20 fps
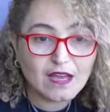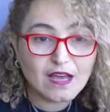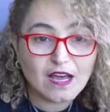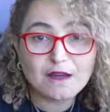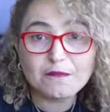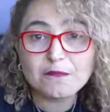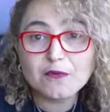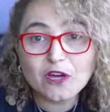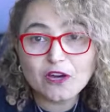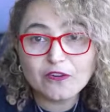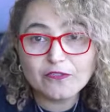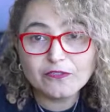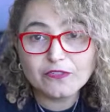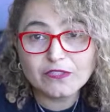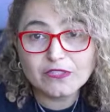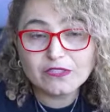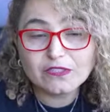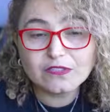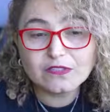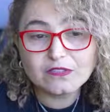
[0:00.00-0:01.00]
I'm
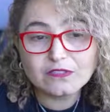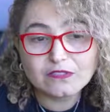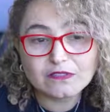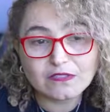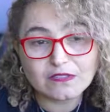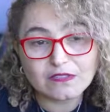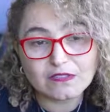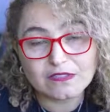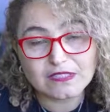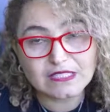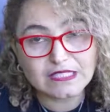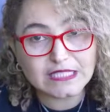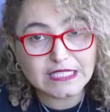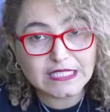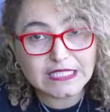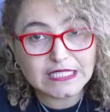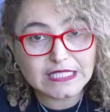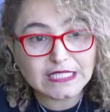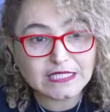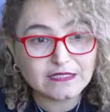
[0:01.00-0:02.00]
coughing,
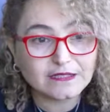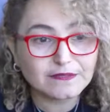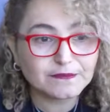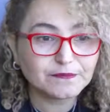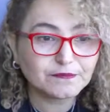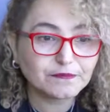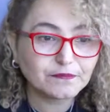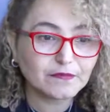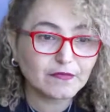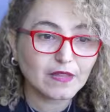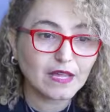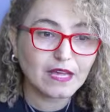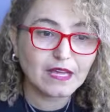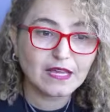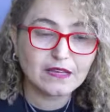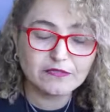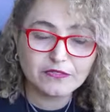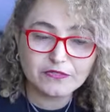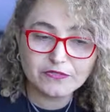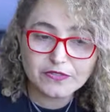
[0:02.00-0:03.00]
sneezing, I
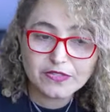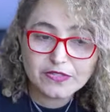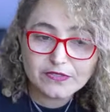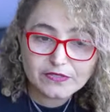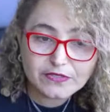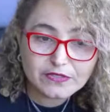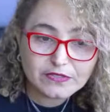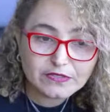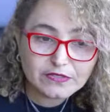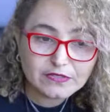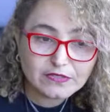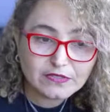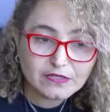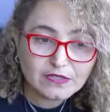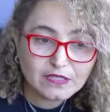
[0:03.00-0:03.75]
have a fever,